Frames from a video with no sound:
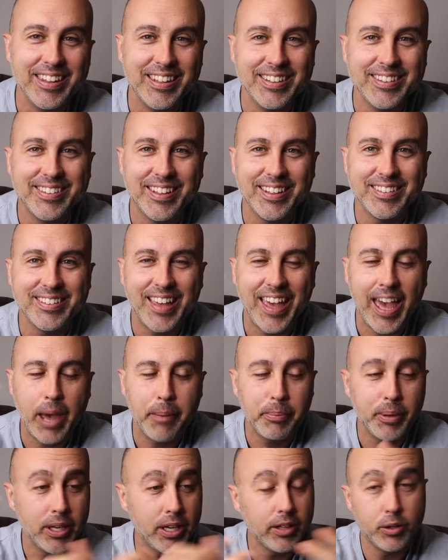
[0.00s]
these things
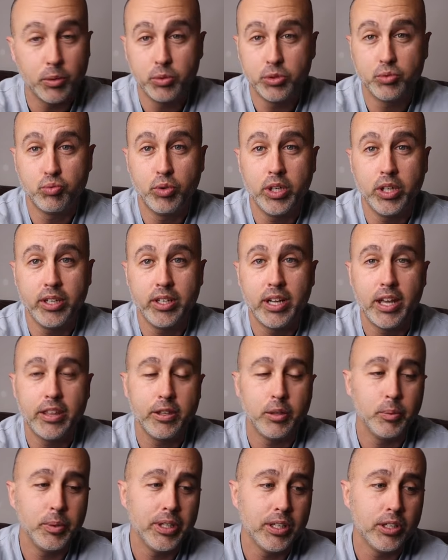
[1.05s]
happen and there was really
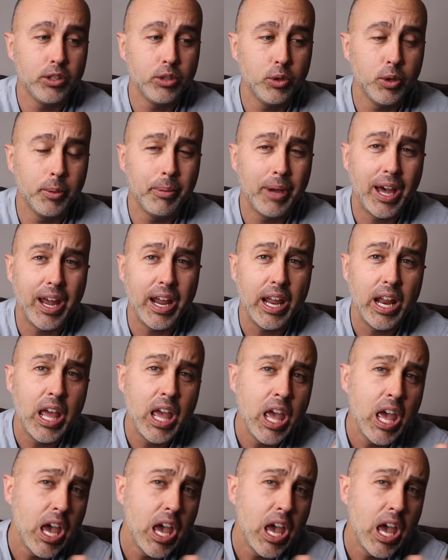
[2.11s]
nothing we can do about it.